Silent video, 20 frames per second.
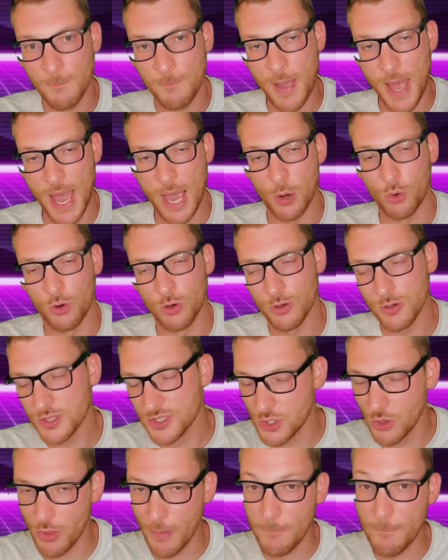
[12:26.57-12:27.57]
Power.
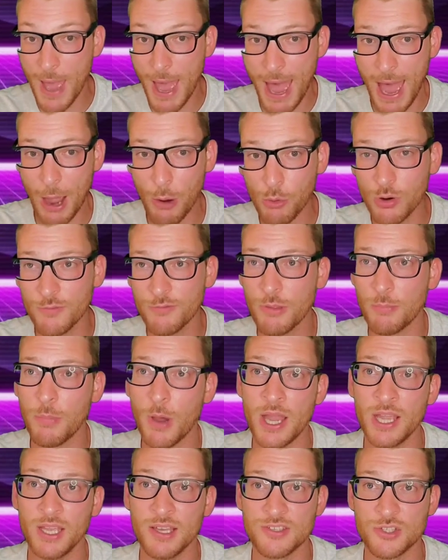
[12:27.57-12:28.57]
So the power of the
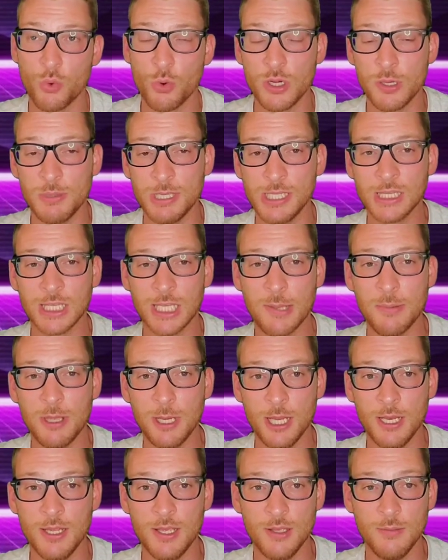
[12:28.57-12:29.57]
bike is going to be
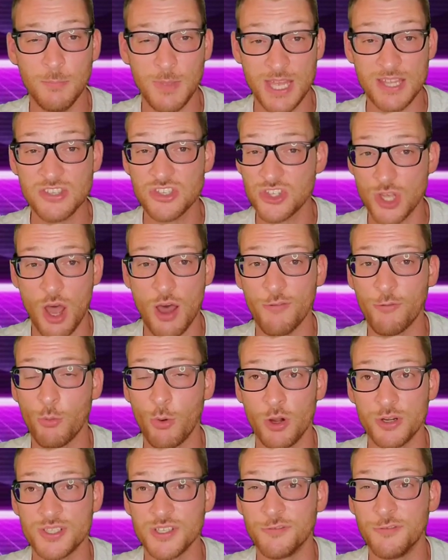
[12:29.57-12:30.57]
limited in
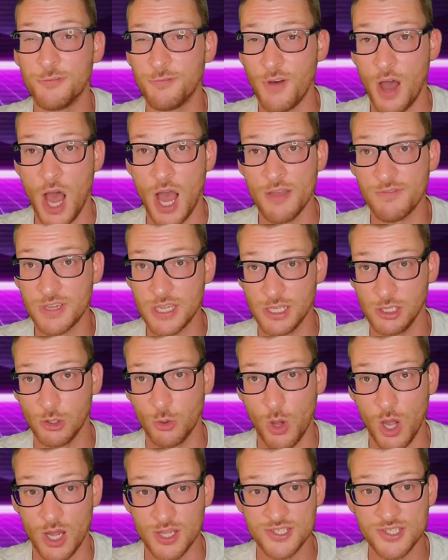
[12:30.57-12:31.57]
software to 5
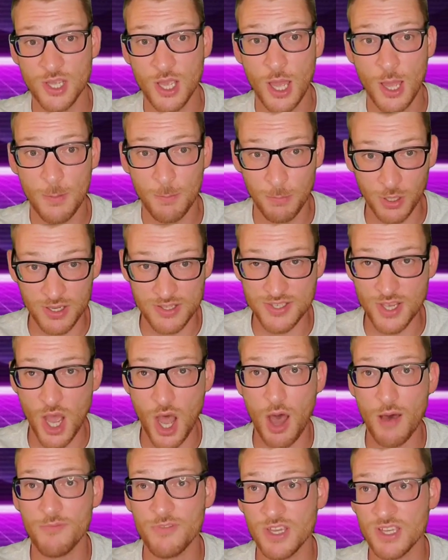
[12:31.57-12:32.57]
kilowatts, but it's
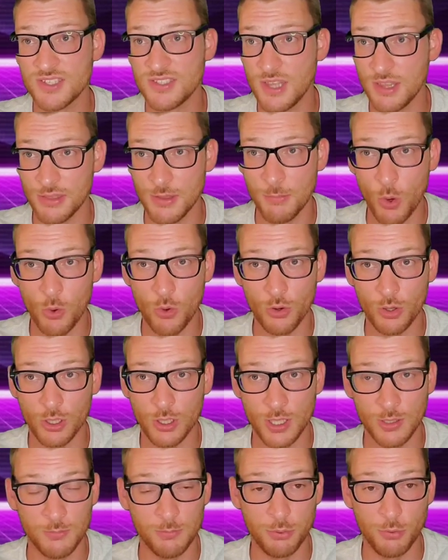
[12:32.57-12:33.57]
obvious that the motor
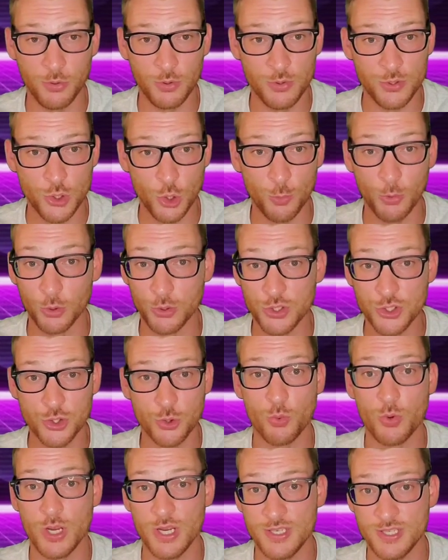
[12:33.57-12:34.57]
can produce almost
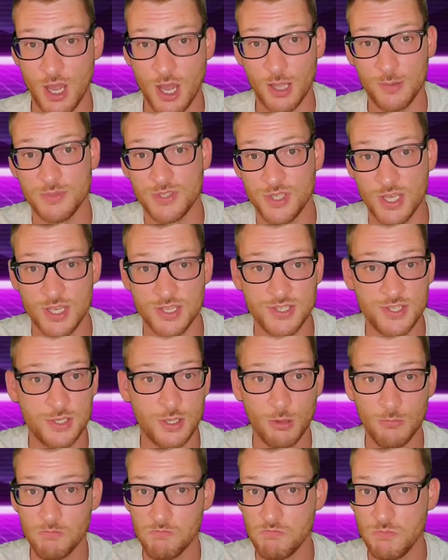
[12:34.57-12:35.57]
3 times this,
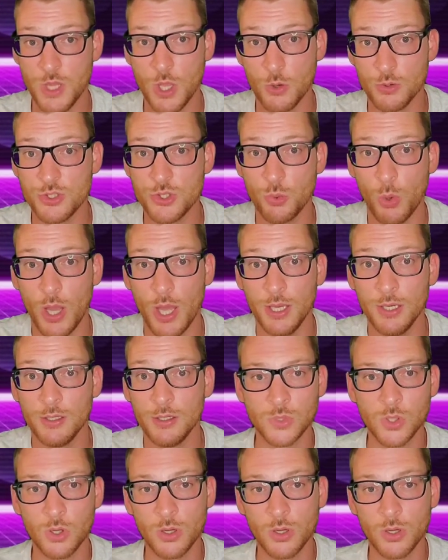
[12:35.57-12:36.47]
no sweat.